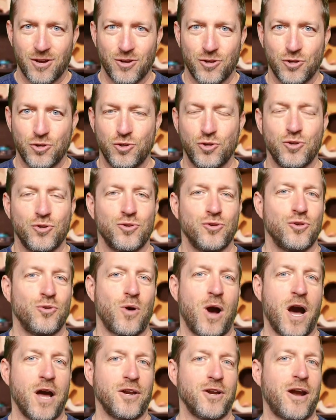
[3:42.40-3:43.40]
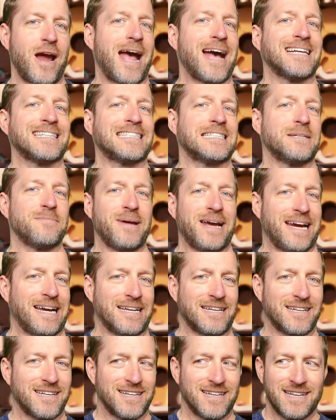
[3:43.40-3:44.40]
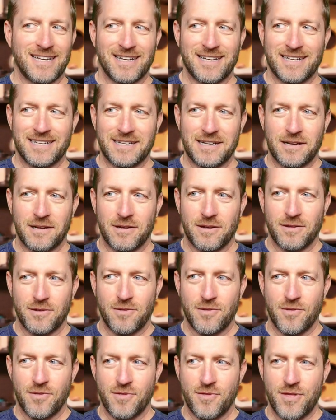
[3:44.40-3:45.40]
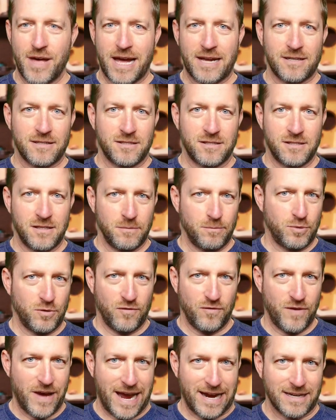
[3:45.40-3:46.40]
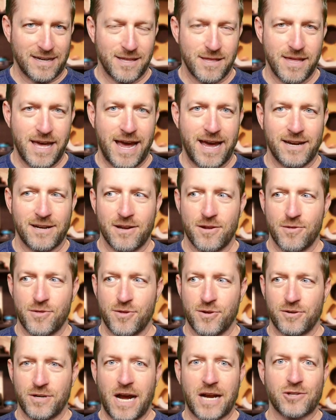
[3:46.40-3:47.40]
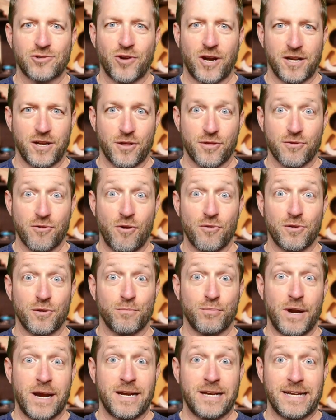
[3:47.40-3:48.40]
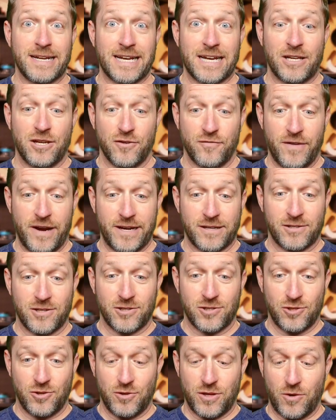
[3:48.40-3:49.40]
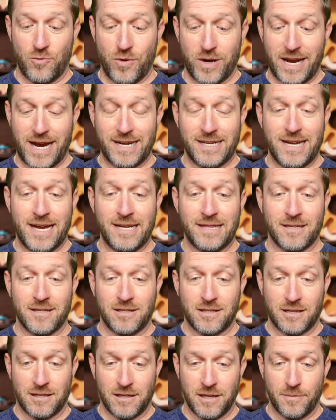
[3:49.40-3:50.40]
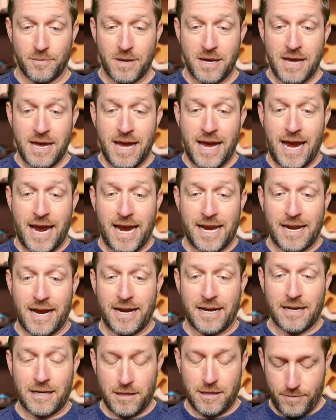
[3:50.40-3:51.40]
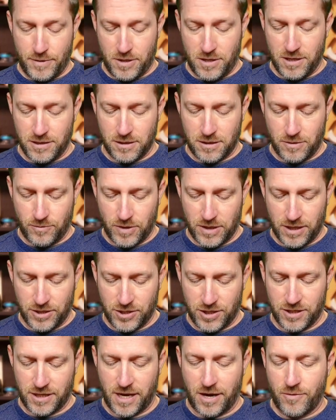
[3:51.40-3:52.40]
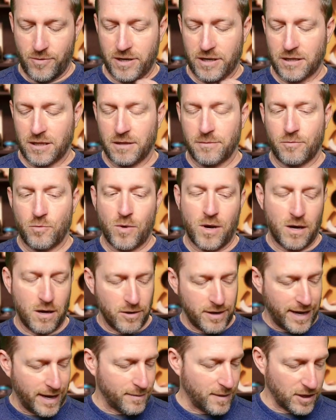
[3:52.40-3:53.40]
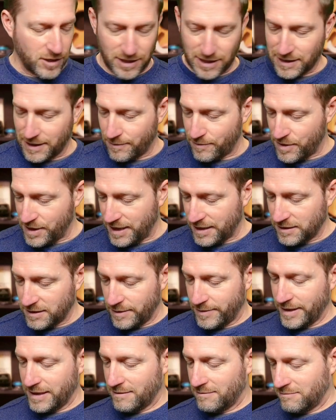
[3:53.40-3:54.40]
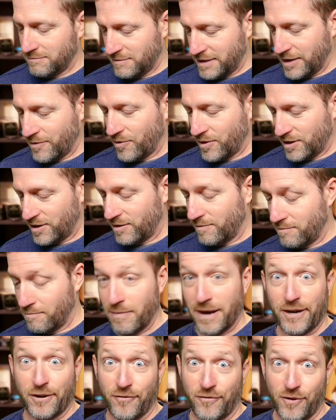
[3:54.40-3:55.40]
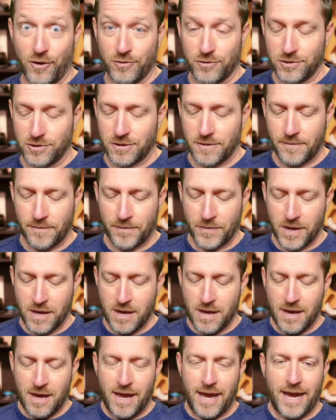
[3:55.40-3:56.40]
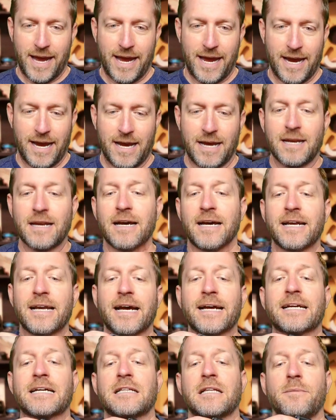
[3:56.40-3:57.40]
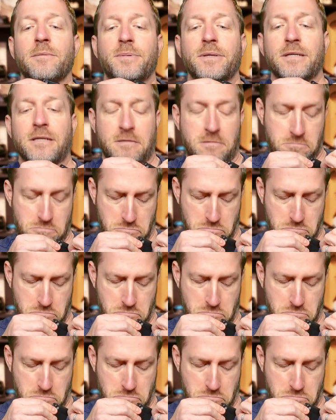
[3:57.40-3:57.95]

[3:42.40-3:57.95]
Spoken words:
you underestimate that simple fact that they're not trying to throw their branding in your face, so that when I take this clip and I clip it on someone, let's just say I want to clip, well, okay, I'm not going to clip this. Let me take one of the microphones and I clip it